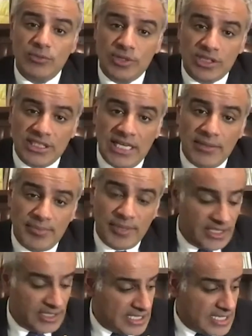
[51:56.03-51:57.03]
which
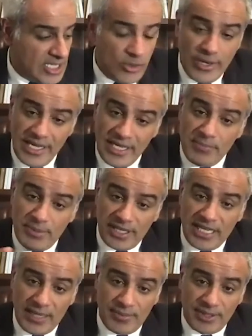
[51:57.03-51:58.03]
celebrates that the UAE per
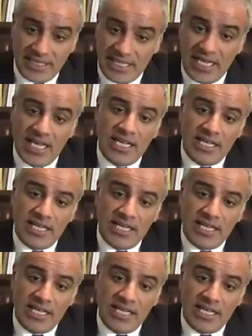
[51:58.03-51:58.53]
capita